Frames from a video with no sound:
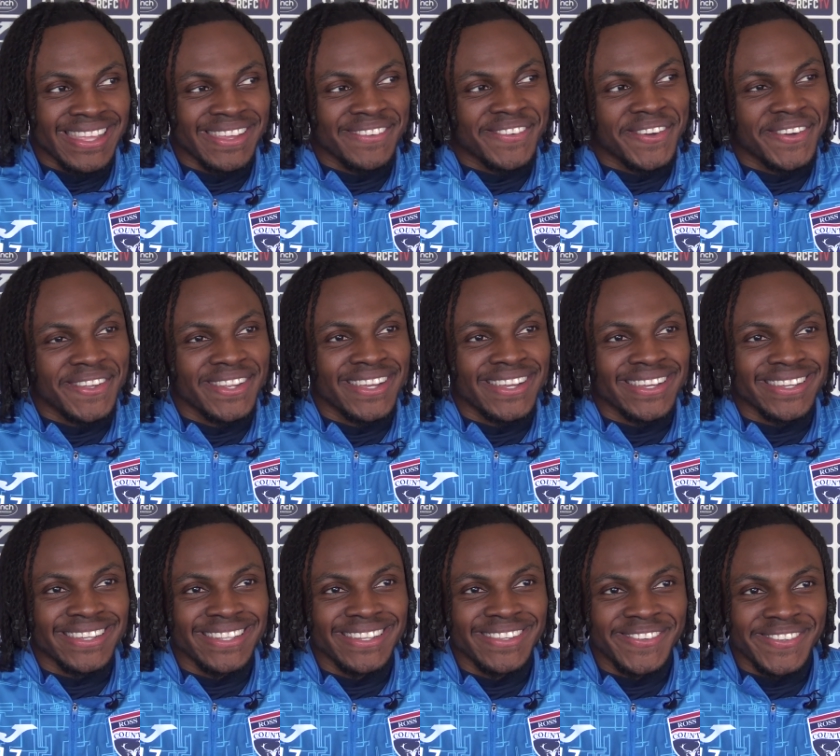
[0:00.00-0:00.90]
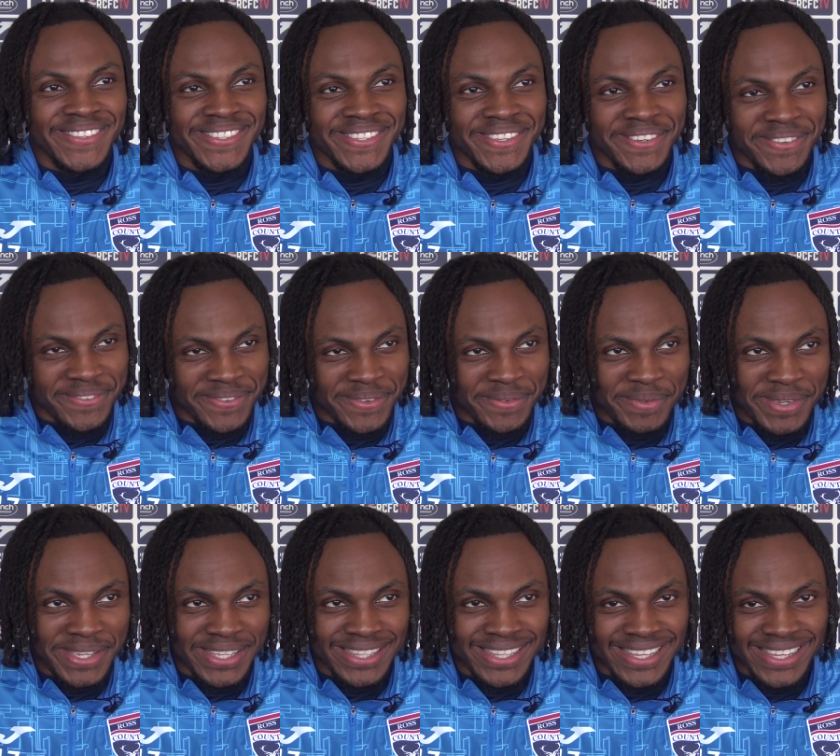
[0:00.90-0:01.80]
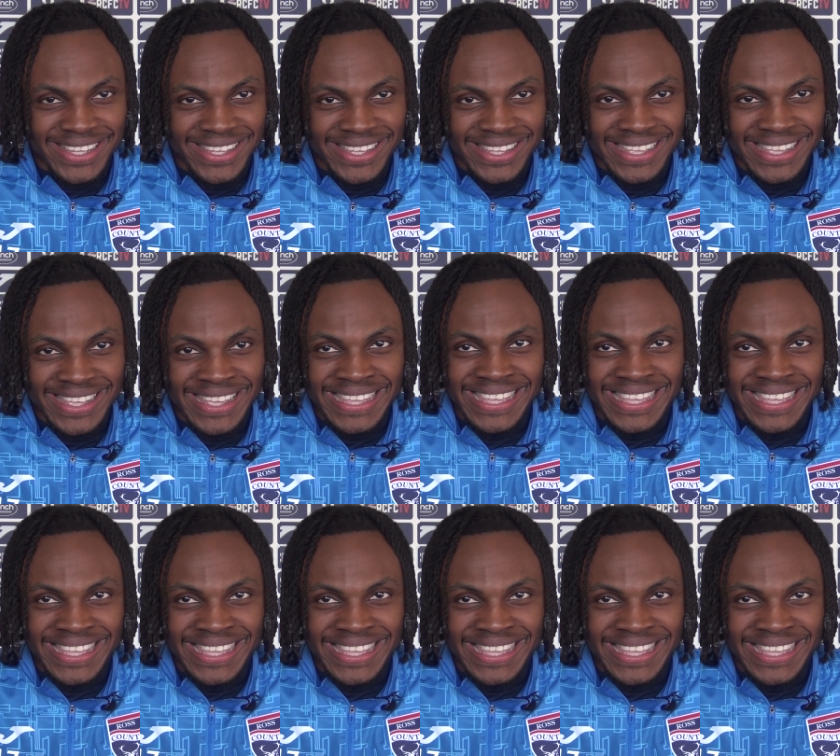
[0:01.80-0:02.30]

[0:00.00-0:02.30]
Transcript: they've got like a little song for me that